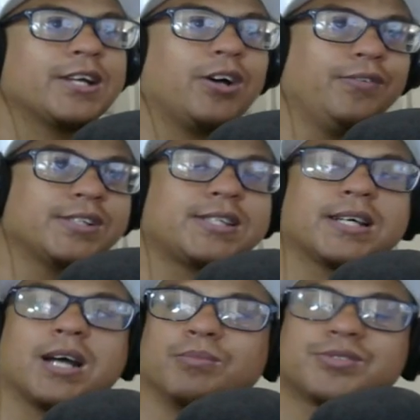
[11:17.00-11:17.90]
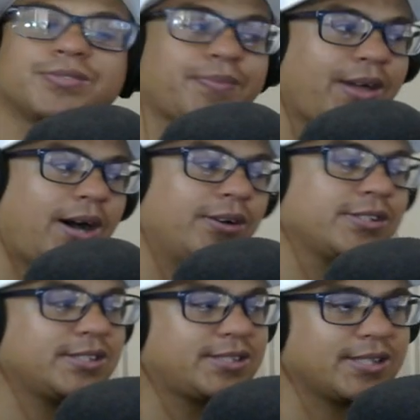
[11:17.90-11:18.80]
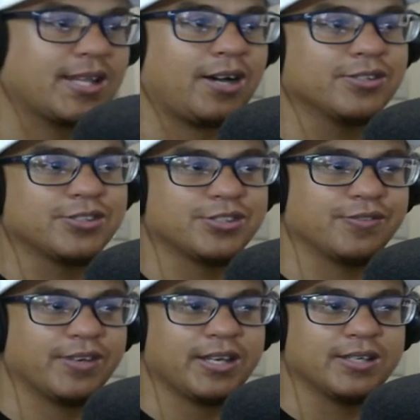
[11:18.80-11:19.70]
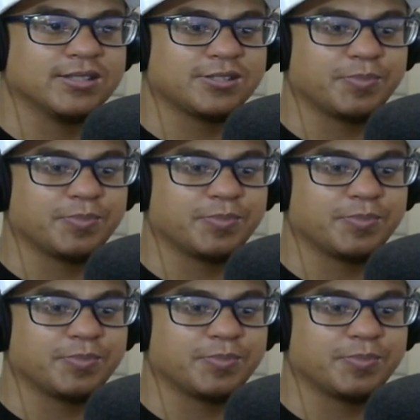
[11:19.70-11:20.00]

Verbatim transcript: it obviously comes from thousands and thousands of years,